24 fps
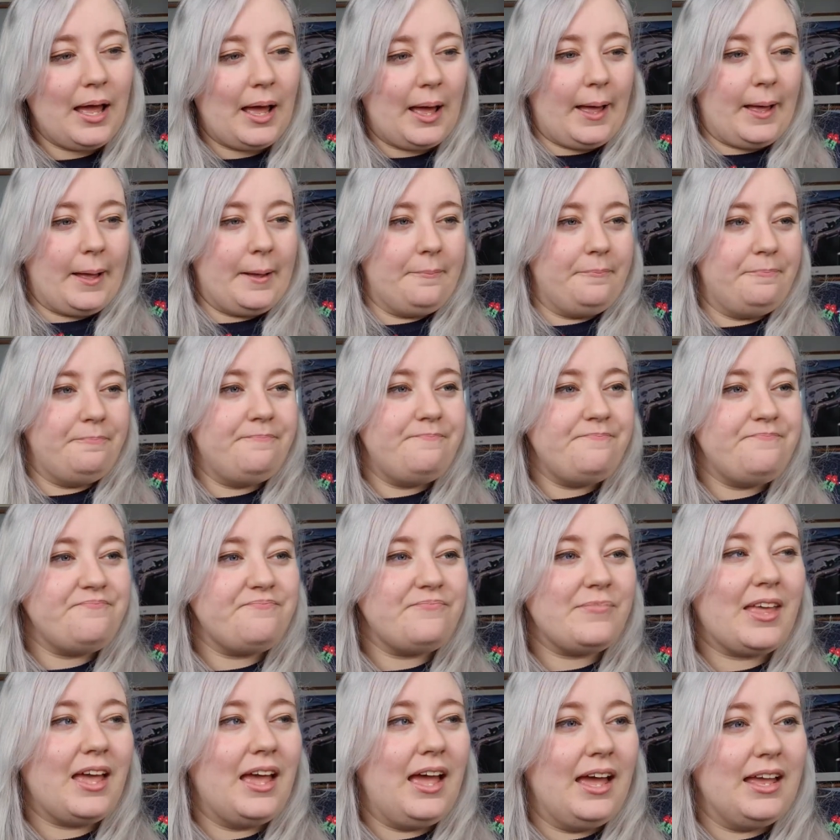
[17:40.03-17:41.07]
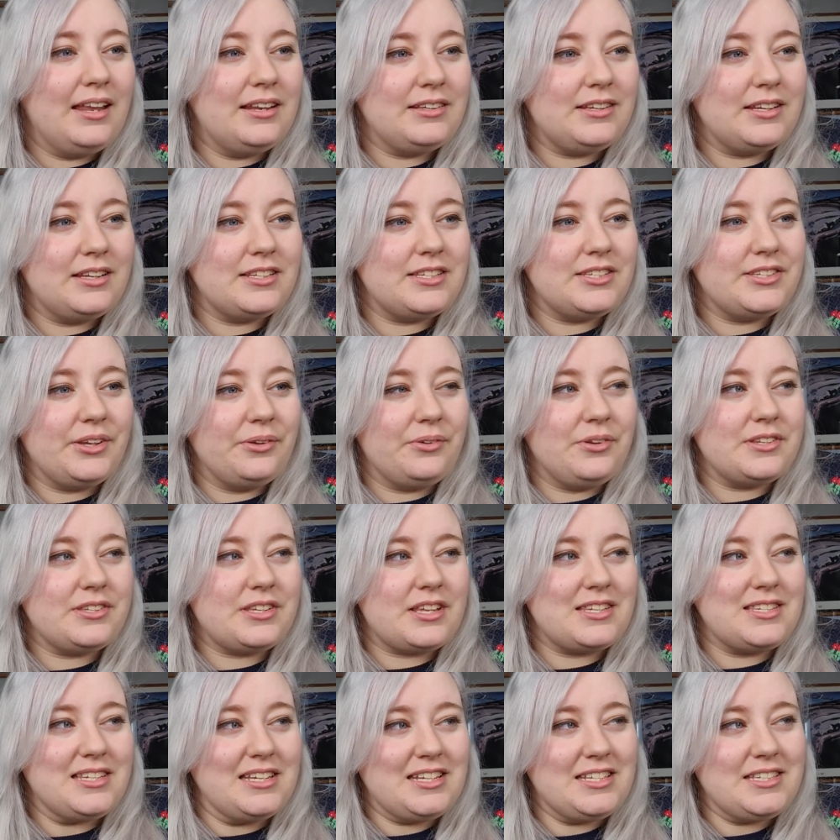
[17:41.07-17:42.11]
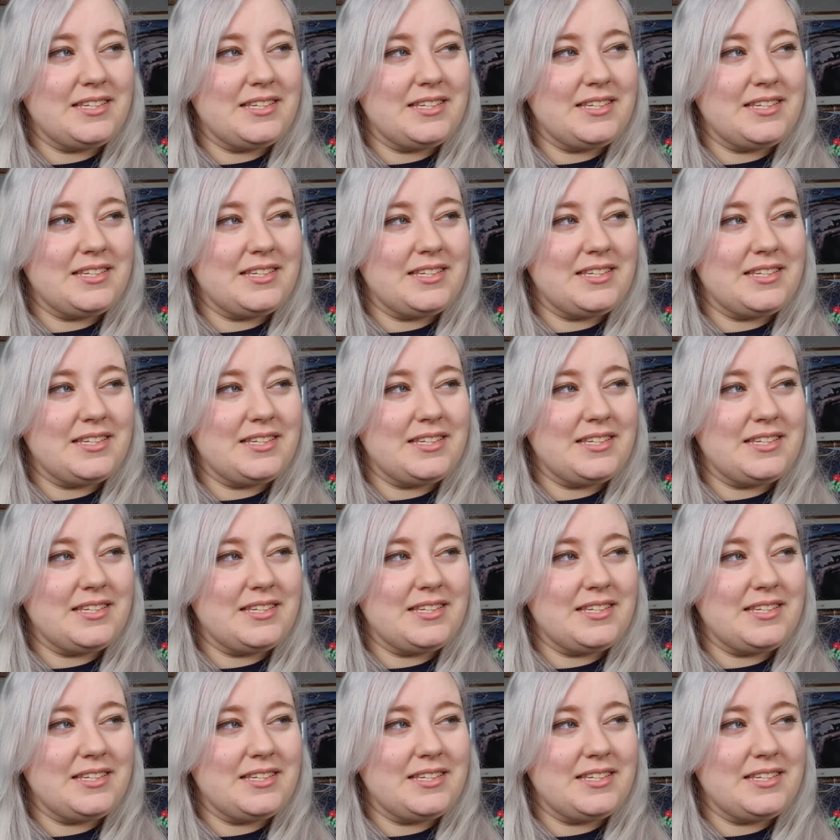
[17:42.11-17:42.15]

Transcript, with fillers: Um, and as soon as I see